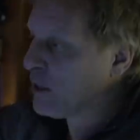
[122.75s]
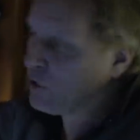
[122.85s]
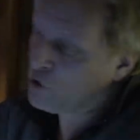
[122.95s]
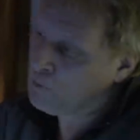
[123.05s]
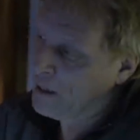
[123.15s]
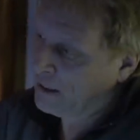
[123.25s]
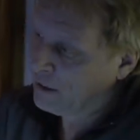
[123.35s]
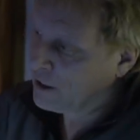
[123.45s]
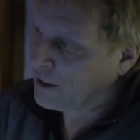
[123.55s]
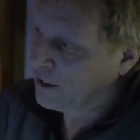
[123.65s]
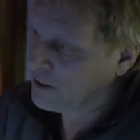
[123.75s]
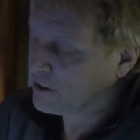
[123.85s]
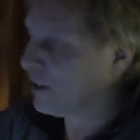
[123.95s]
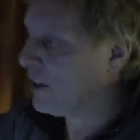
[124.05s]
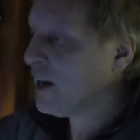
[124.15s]
day you spend looking is
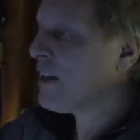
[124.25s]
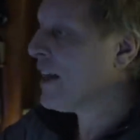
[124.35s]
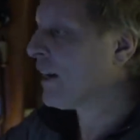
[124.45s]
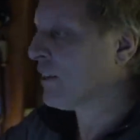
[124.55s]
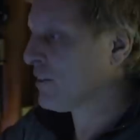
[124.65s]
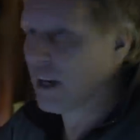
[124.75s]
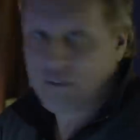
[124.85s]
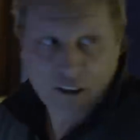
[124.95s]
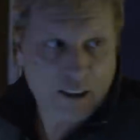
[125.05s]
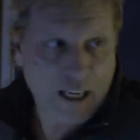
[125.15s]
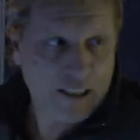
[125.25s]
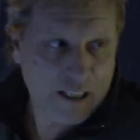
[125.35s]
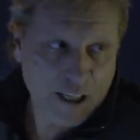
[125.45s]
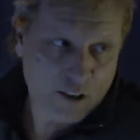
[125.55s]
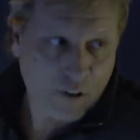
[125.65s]
gonna, that could save you 10
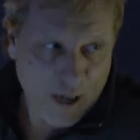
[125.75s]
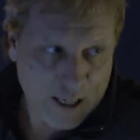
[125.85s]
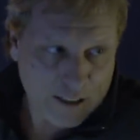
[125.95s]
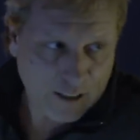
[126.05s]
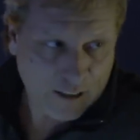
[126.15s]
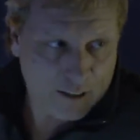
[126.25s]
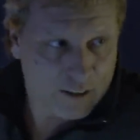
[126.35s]
days of grinding.